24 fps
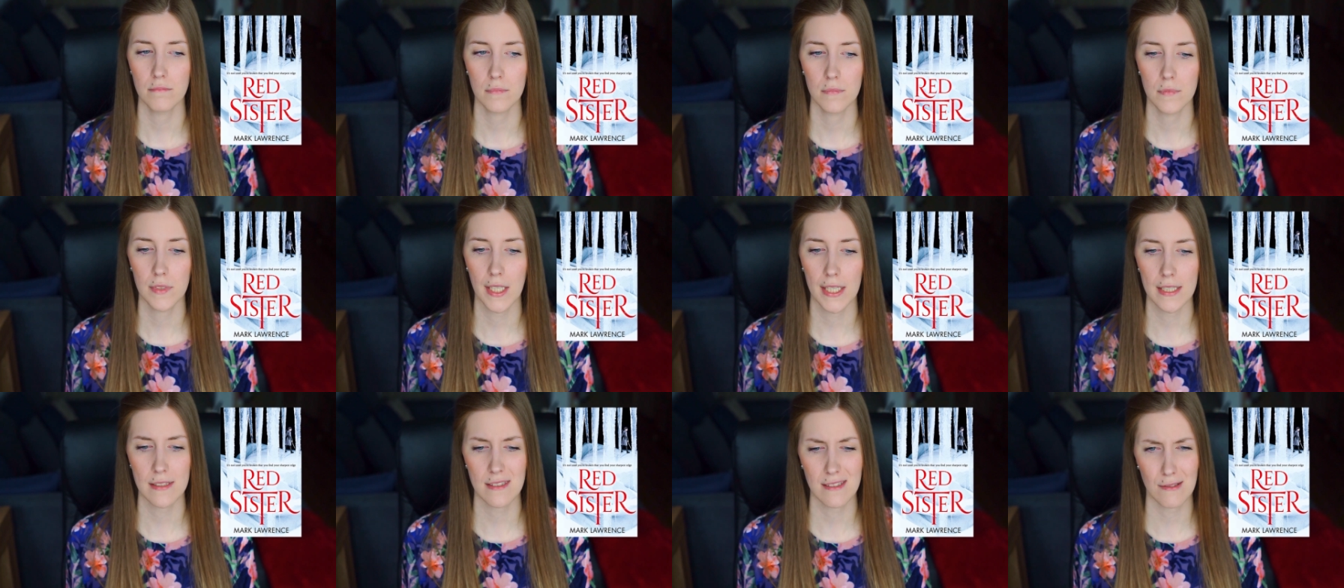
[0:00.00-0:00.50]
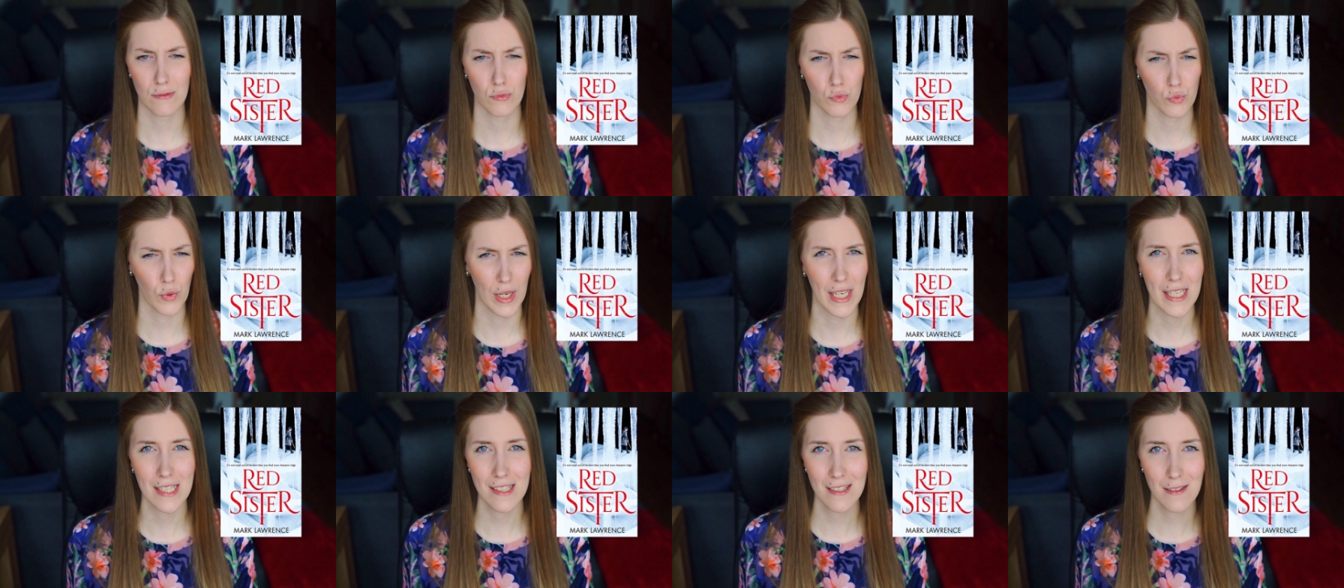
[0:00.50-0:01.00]
gets
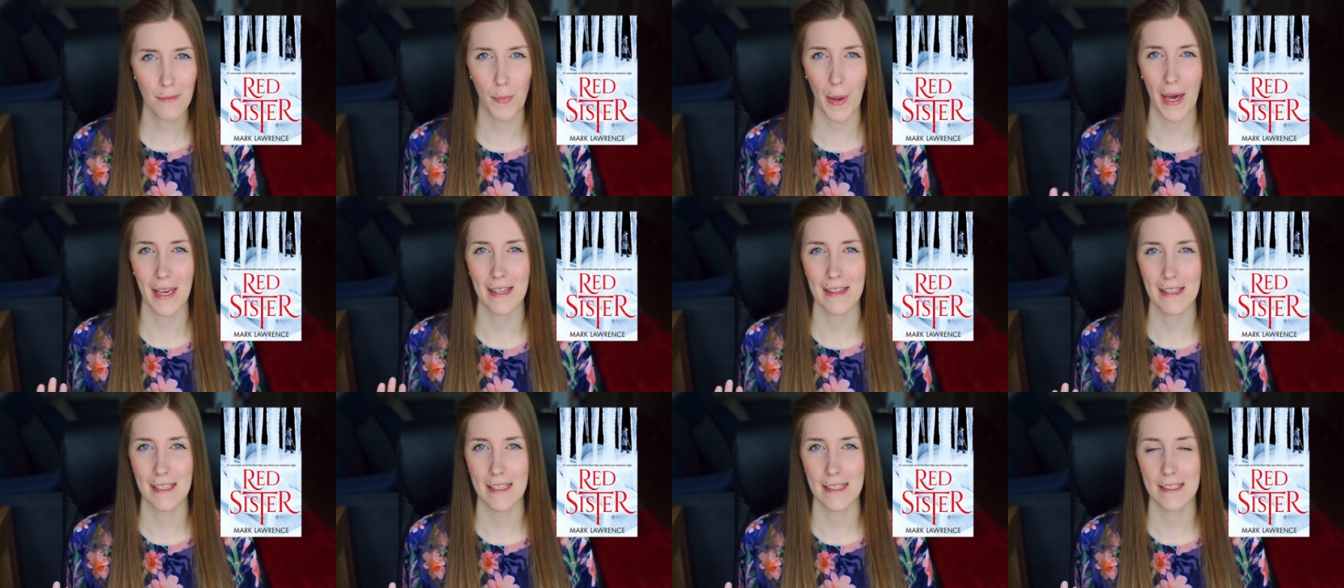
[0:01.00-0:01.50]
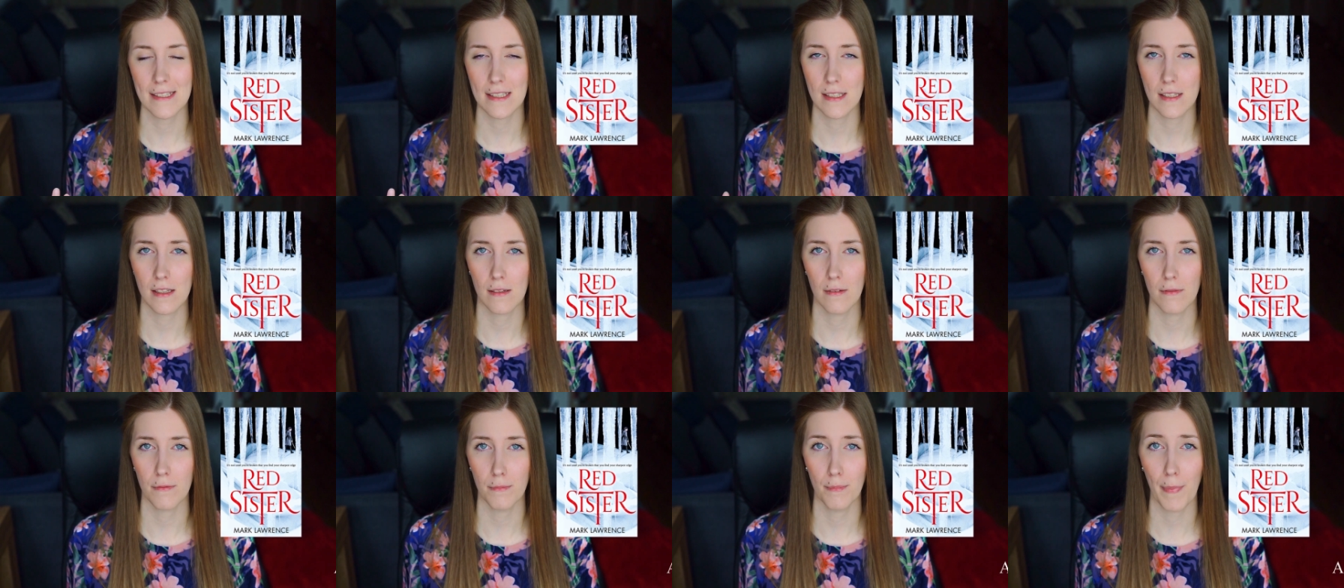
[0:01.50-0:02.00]
raised by these
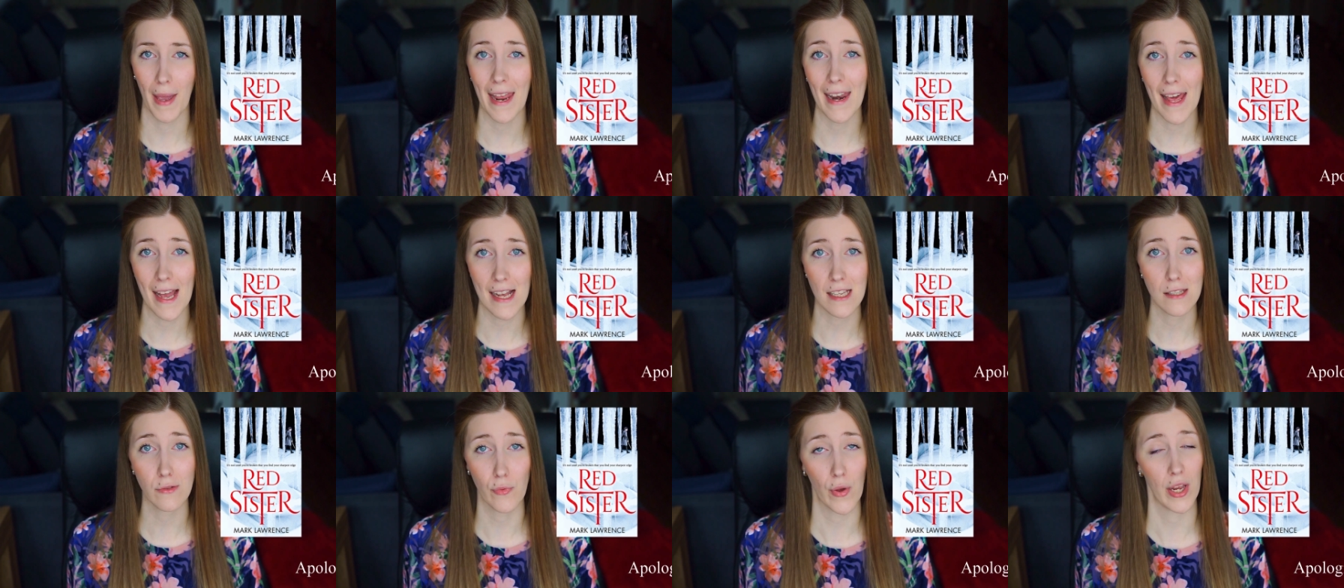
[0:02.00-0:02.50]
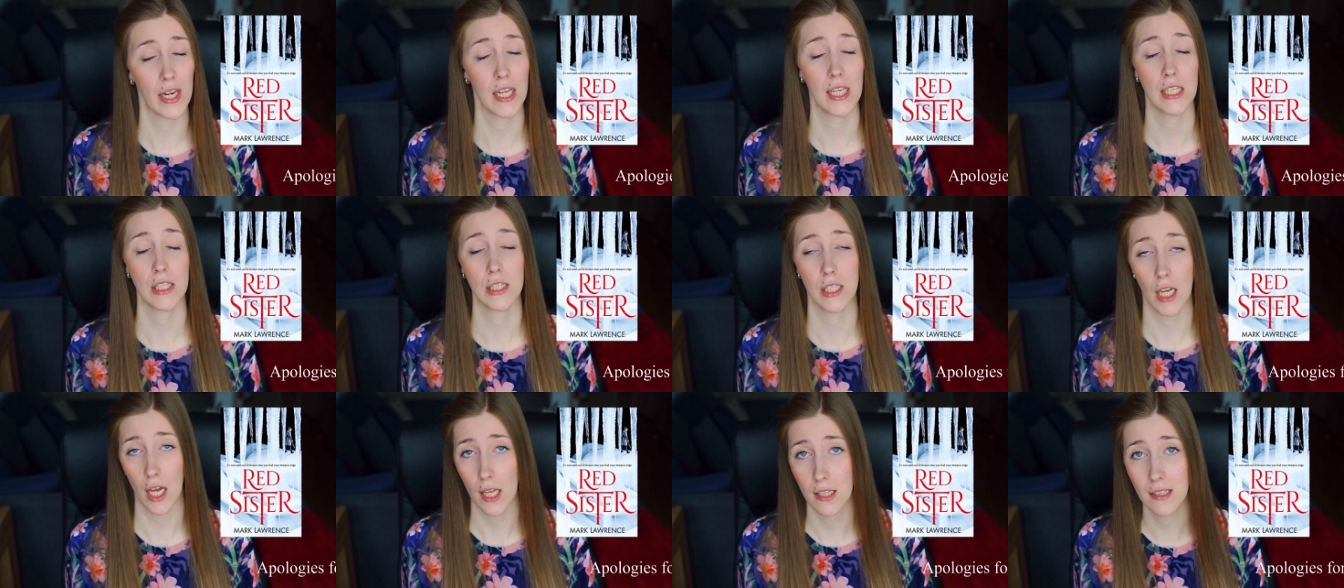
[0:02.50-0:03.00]
badass
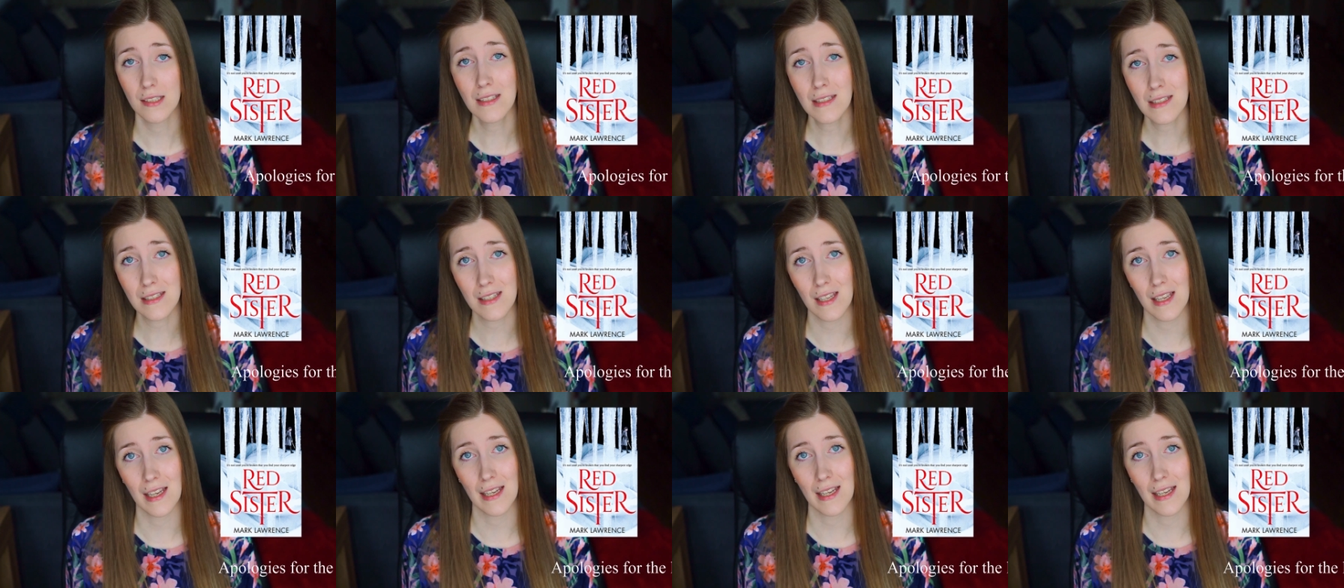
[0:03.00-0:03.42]
fighting nuns,